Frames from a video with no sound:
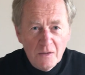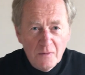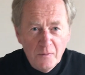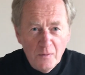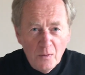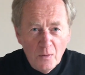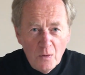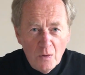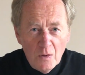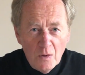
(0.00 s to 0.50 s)

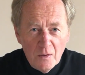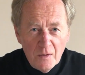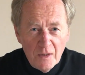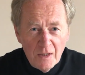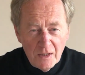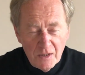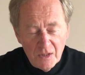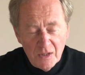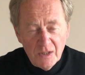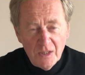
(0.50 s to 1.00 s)
for
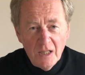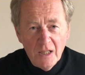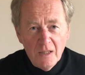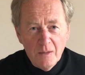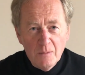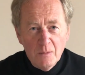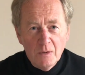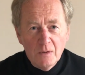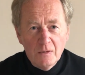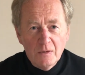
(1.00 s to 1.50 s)
this
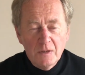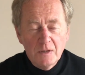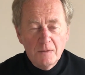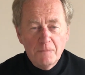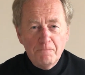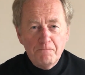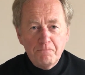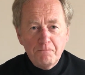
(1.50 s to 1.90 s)
statement.